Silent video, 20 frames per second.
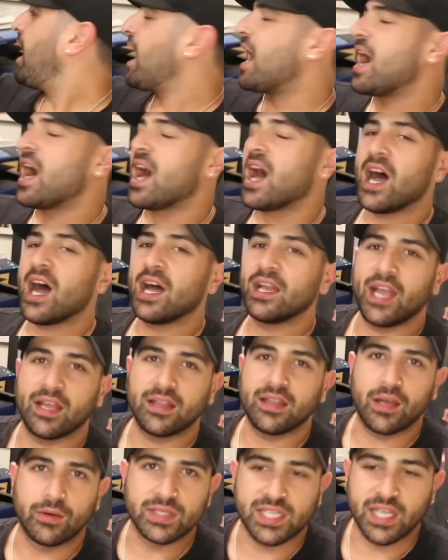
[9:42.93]
Now,
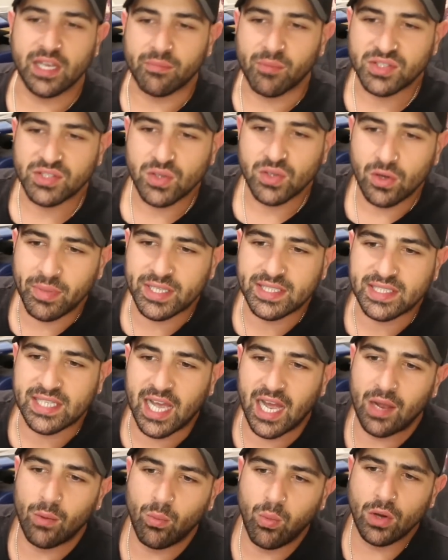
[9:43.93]
no one's at my door, but
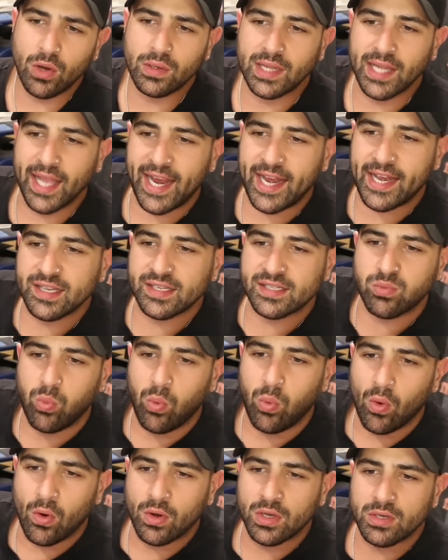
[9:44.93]
world leaders
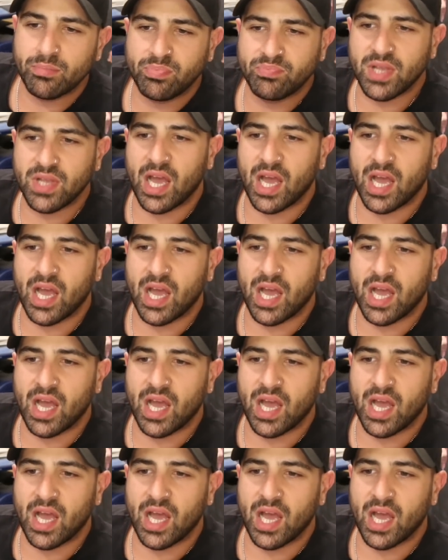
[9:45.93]
warmed